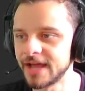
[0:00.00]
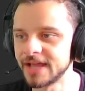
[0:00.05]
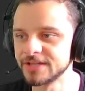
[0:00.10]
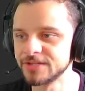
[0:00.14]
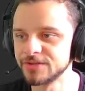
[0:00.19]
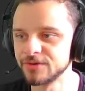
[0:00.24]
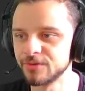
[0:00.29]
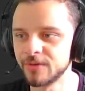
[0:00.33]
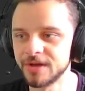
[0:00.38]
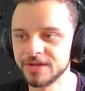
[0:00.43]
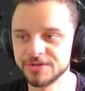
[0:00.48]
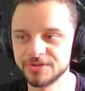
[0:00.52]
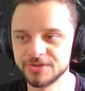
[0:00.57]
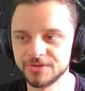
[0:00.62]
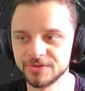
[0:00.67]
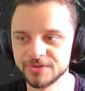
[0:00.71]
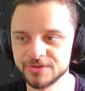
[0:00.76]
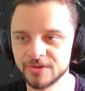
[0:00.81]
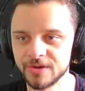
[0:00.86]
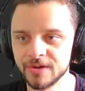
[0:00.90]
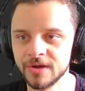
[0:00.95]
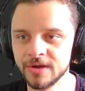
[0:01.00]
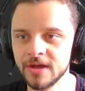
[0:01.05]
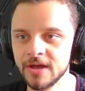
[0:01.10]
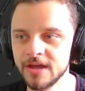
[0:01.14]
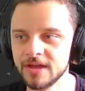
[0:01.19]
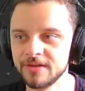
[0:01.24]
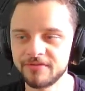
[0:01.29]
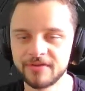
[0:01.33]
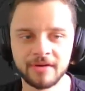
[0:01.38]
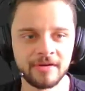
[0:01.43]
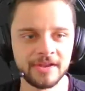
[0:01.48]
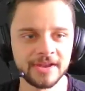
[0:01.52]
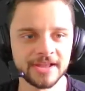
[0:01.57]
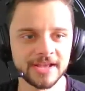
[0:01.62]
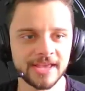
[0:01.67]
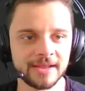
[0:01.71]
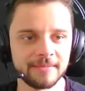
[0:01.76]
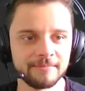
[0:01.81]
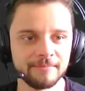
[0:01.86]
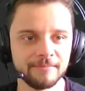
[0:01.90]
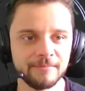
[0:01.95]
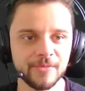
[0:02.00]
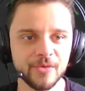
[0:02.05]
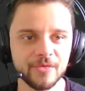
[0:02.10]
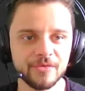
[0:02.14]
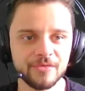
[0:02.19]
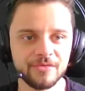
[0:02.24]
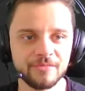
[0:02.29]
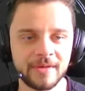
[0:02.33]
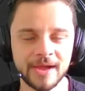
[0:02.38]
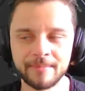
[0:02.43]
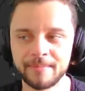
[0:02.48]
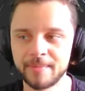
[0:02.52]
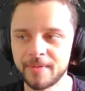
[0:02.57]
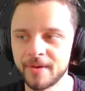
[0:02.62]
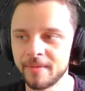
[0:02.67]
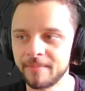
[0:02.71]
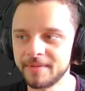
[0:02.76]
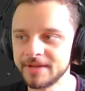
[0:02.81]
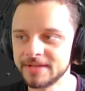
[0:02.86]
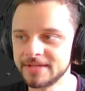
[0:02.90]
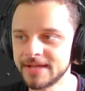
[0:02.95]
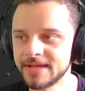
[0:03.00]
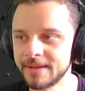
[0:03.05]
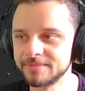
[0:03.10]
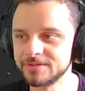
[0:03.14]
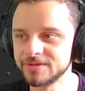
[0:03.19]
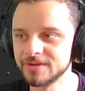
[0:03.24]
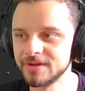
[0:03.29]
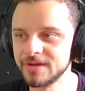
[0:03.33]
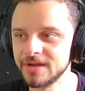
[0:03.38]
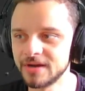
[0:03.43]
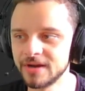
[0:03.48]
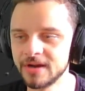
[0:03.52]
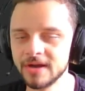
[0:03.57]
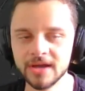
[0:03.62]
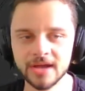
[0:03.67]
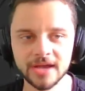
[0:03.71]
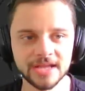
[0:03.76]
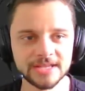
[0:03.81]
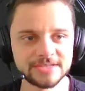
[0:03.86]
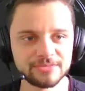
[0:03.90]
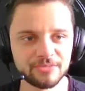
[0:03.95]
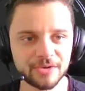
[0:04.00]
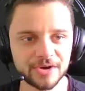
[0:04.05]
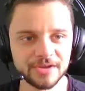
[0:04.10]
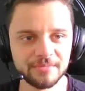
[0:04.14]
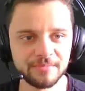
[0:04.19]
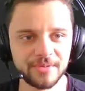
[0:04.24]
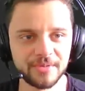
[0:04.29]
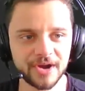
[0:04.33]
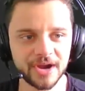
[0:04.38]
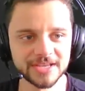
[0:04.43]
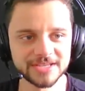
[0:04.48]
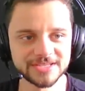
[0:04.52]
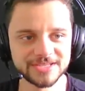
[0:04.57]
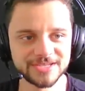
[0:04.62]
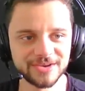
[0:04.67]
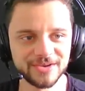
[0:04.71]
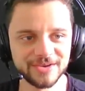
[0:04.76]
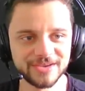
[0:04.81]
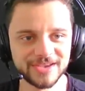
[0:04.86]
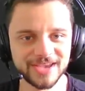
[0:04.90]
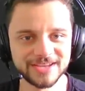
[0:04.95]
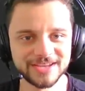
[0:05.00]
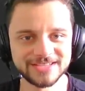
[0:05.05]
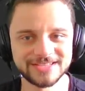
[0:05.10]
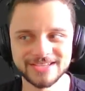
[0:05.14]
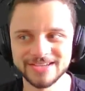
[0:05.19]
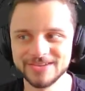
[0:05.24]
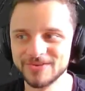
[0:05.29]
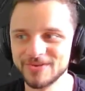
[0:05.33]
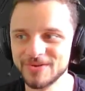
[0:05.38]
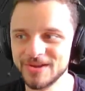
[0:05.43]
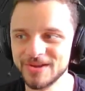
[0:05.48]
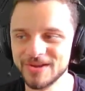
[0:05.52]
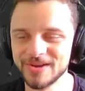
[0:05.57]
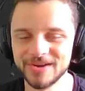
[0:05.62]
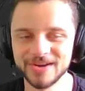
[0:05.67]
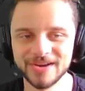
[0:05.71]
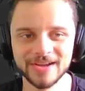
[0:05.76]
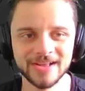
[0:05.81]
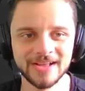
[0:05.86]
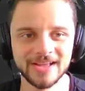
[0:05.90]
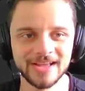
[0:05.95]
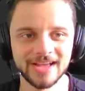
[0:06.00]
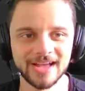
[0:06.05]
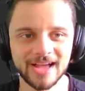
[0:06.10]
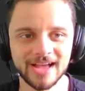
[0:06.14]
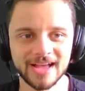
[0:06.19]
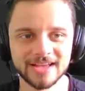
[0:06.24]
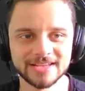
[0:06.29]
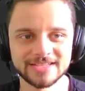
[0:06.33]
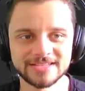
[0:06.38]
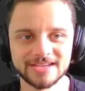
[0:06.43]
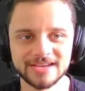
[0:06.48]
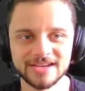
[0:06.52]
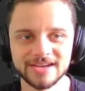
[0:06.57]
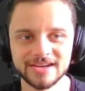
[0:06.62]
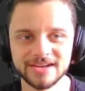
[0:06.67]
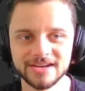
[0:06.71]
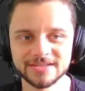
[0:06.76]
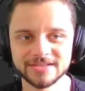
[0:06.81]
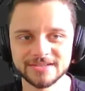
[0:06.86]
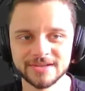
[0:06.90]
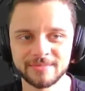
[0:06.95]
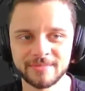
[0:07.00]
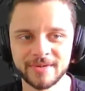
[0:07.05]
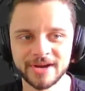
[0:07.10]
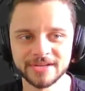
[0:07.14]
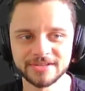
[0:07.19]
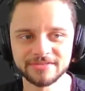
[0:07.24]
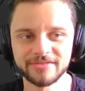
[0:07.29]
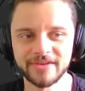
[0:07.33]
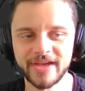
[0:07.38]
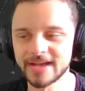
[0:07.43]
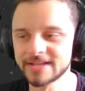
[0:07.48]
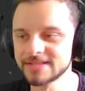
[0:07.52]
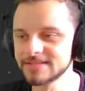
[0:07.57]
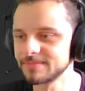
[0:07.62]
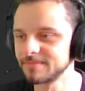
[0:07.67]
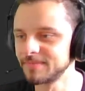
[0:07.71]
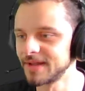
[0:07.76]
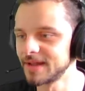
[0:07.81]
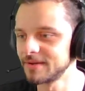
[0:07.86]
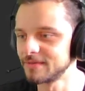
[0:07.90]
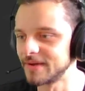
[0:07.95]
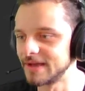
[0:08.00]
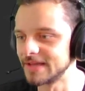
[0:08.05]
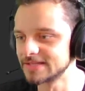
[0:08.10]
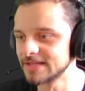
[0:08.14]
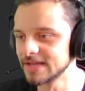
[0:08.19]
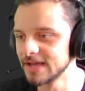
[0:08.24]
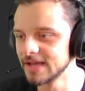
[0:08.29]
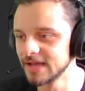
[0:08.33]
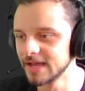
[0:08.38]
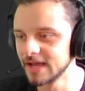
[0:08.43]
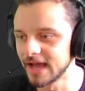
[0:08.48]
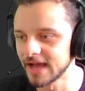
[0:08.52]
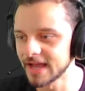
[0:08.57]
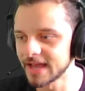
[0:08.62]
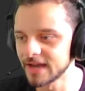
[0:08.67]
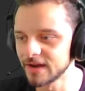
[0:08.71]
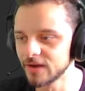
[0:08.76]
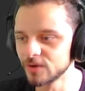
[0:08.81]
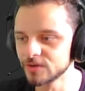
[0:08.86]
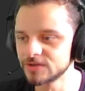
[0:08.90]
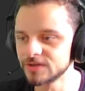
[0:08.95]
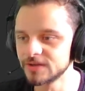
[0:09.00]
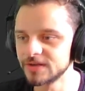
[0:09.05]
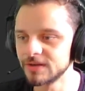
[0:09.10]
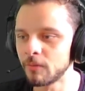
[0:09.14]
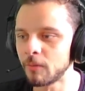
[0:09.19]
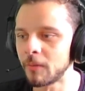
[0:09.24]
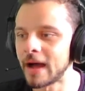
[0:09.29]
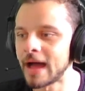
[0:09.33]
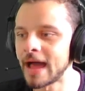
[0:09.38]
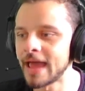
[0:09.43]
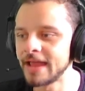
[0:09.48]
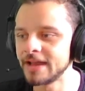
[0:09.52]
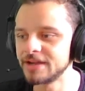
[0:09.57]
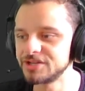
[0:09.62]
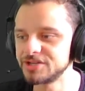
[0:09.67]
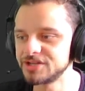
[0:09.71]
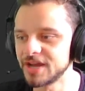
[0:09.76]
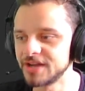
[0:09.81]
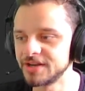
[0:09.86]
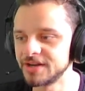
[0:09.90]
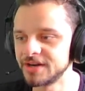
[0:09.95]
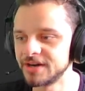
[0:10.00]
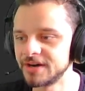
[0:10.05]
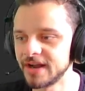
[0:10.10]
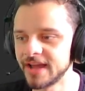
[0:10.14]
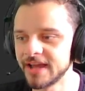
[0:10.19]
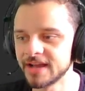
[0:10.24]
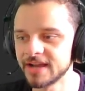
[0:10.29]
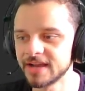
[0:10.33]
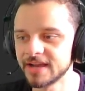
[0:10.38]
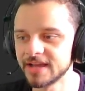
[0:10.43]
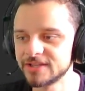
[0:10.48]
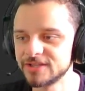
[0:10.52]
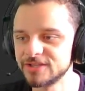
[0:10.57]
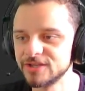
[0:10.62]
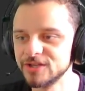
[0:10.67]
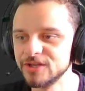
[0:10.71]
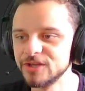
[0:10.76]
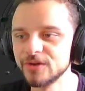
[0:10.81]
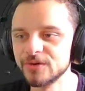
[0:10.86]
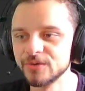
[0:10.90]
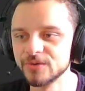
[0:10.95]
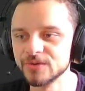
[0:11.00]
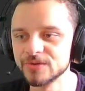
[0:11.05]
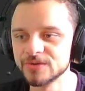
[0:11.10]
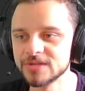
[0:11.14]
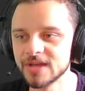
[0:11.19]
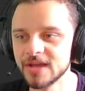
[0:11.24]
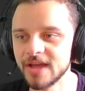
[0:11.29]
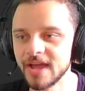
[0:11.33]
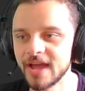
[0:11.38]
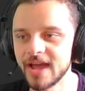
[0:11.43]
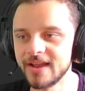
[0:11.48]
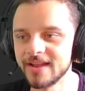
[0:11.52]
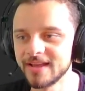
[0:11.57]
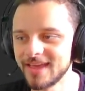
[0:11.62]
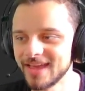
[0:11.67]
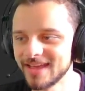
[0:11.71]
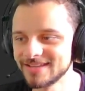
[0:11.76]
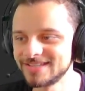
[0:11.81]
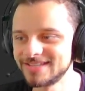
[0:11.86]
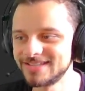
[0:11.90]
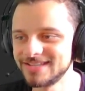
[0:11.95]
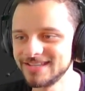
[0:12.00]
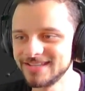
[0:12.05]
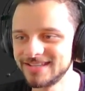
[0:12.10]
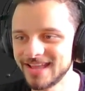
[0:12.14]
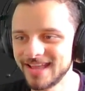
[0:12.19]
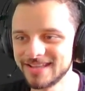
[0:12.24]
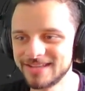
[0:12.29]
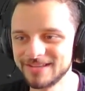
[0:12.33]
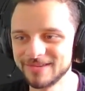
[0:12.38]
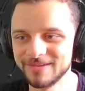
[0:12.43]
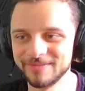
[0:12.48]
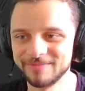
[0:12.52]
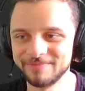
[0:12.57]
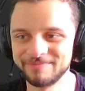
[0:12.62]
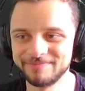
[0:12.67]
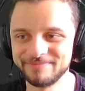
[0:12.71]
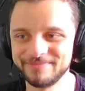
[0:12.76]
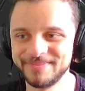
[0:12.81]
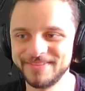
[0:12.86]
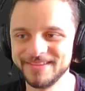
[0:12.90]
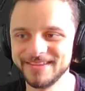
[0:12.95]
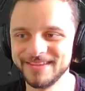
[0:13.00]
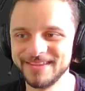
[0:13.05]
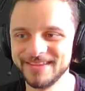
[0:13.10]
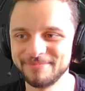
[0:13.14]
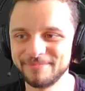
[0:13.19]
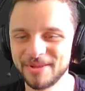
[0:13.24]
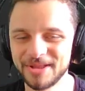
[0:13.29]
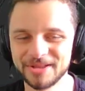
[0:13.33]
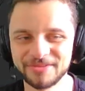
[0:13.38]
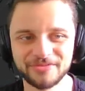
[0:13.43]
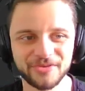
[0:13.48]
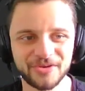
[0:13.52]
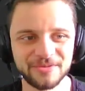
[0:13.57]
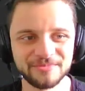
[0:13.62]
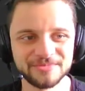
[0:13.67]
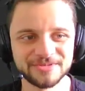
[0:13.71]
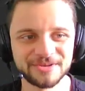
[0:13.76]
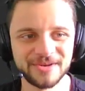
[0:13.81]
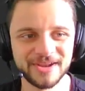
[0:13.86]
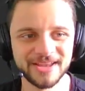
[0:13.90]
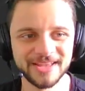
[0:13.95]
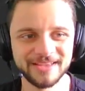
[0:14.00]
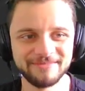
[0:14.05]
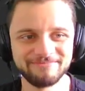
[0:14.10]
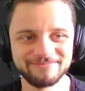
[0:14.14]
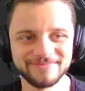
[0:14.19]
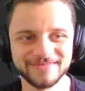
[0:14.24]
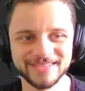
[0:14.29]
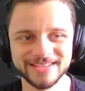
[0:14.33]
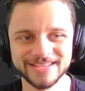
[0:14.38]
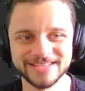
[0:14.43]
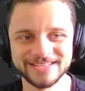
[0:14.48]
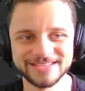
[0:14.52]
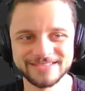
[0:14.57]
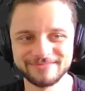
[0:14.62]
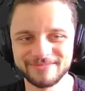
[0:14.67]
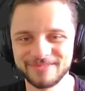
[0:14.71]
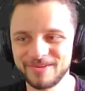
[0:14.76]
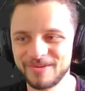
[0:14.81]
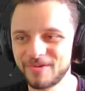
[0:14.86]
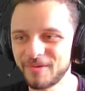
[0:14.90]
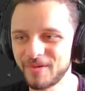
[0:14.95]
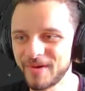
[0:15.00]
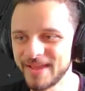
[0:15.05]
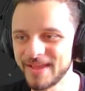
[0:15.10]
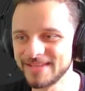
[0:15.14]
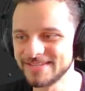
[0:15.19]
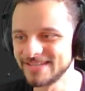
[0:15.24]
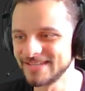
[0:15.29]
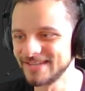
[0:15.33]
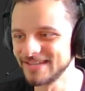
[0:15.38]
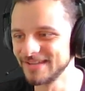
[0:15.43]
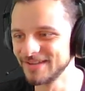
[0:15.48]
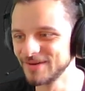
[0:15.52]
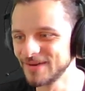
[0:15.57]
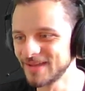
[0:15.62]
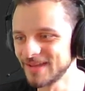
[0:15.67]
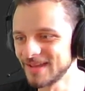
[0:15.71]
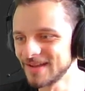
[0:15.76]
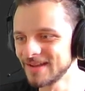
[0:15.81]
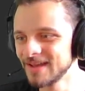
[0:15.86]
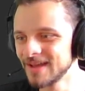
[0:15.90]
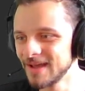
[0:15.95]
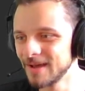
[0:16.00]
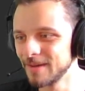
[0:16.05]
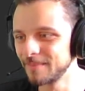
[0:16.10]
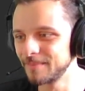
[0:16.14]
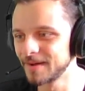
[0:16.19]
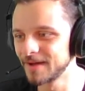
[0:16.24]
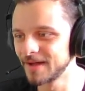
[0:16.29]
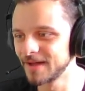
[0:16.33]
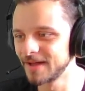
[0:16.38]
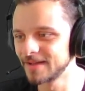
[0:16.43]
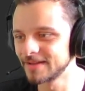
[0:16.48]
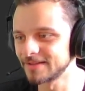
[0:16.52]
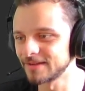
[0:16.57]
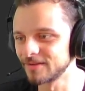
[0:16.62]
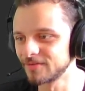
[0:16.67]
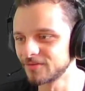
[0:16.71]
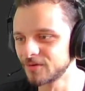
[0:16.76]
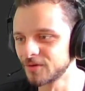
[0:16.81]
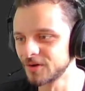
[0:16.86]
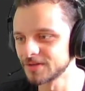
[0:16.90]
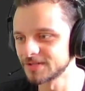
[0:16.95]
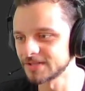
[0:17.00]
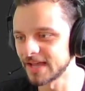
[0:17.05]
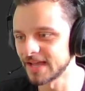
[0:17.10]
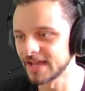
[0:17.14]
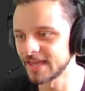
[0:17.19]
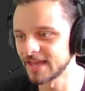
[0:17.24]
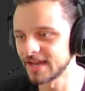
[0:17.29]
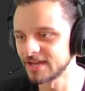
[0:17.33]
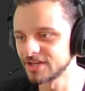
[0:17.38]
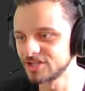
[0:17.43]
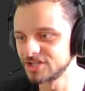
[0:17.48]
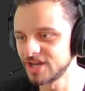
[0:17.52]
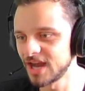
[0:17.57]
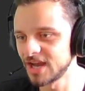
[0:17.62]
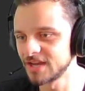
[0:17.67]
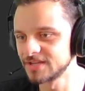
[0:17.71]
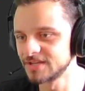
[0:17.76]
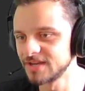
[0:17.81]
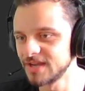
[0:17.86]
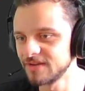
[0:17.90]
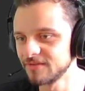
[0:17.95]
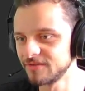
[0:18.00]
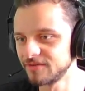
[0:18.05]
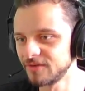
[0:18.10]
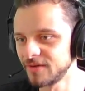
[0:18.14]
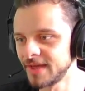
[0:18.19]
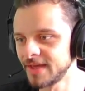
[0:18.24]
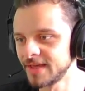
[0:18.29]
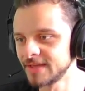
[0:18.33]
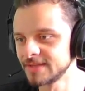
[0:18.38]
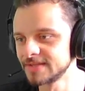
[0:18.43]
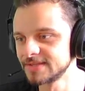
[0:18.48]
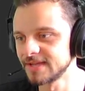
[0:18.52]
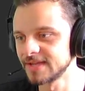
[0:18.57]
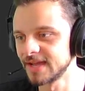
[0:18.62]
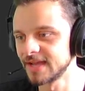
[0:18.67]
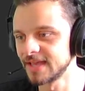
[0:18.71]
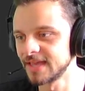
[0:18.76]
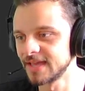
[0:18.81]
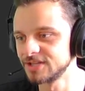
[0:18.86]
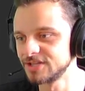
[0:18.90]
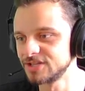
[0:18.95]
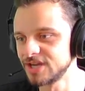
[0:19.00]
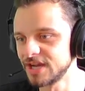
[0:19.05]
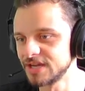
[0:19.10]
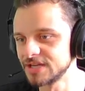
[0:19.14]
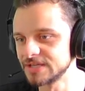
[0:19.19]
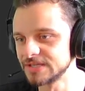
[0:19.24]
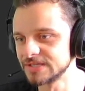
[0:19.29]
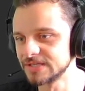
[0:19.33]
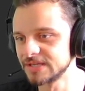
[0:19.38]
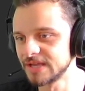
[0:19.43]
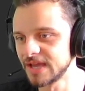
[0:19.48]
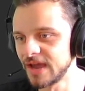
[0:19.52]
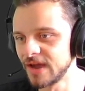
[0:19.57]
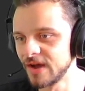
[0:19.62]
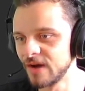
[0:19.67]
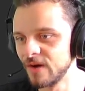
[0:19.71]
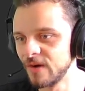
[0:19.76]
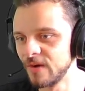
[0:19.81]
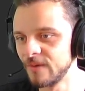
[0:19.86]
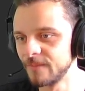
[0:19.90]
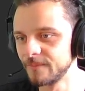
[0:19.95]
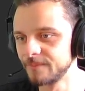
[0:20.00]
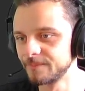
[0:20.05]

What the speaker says: as you want to. So if I want, I can move my property tabs to here. It's work in progress, so I can see here some artifacts. But anyways, I can go to the wine shader and click to use, and I can see that the platforms already is crazy looking. But of course I can change the influence, I can change the scale,